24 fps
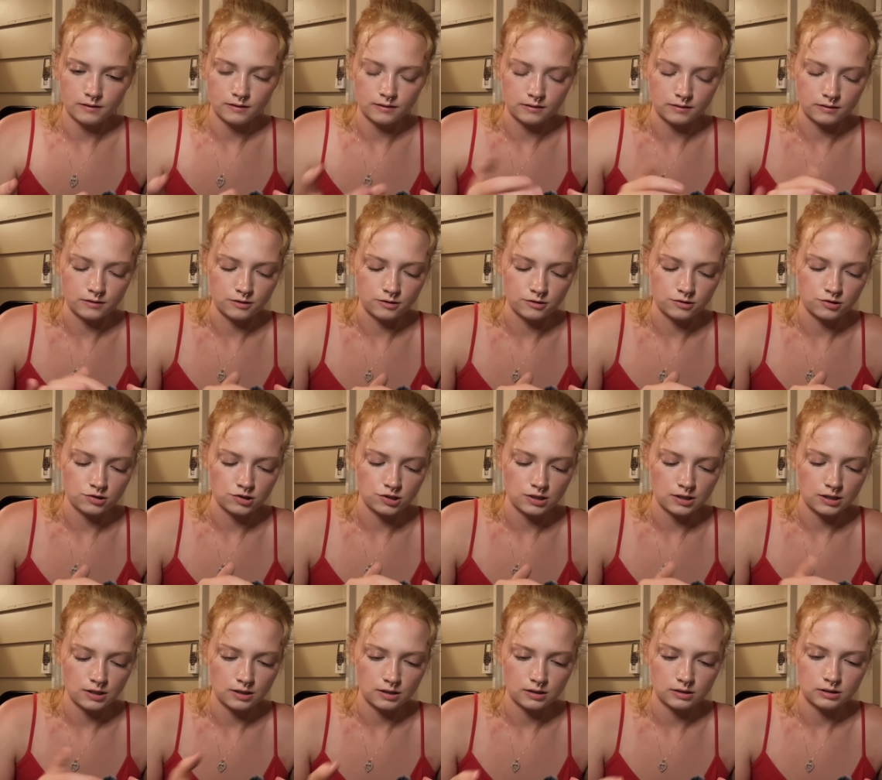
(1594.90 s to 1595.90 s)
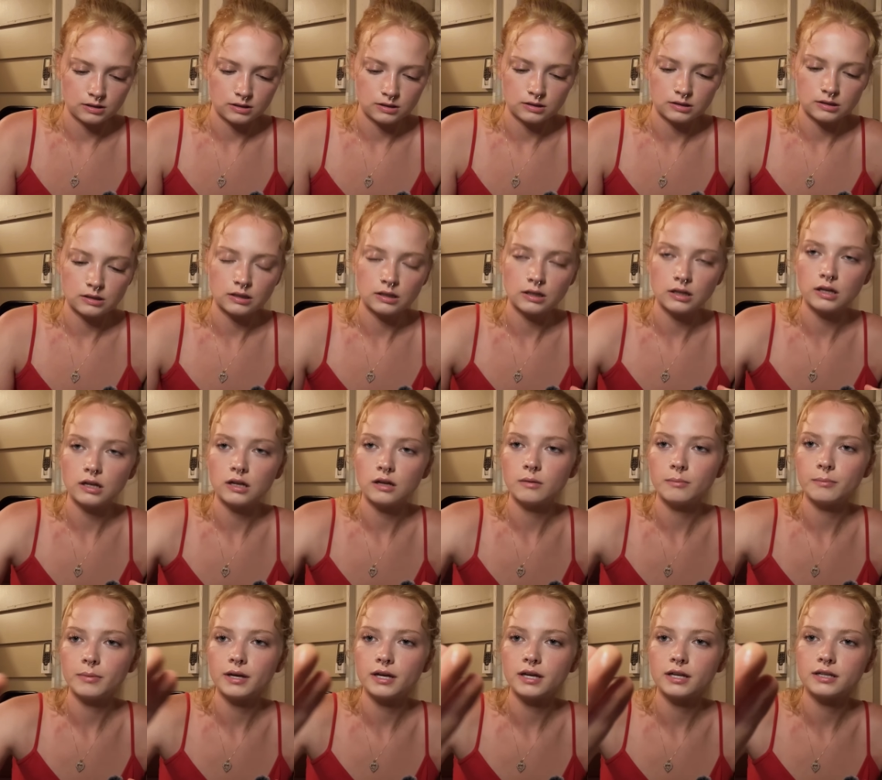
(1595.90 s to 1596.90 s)
your cheeks a little
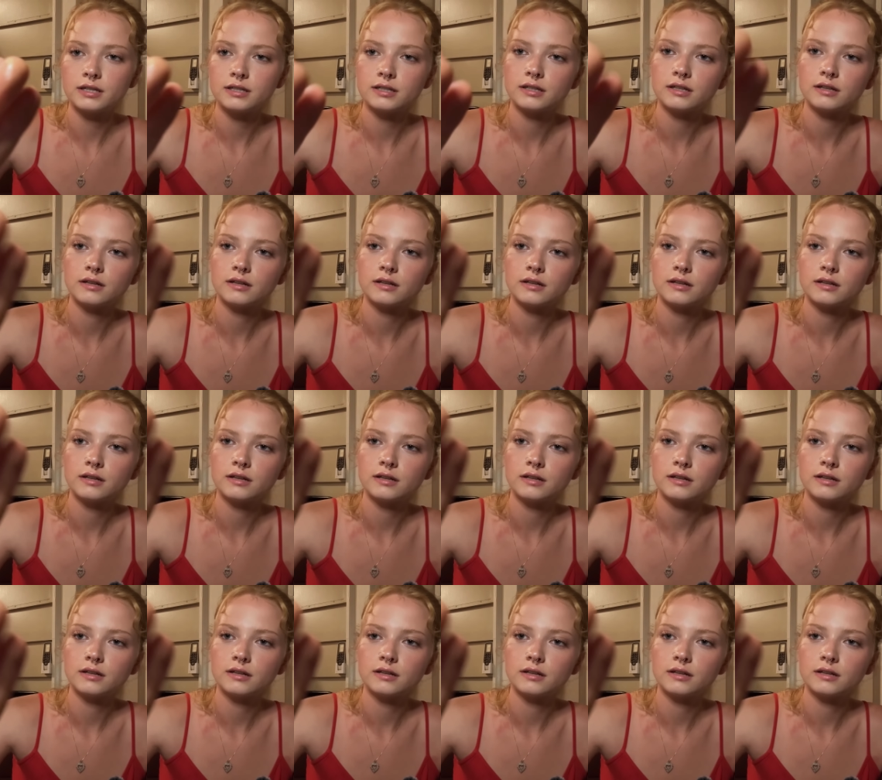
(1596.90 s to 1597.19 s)
bit.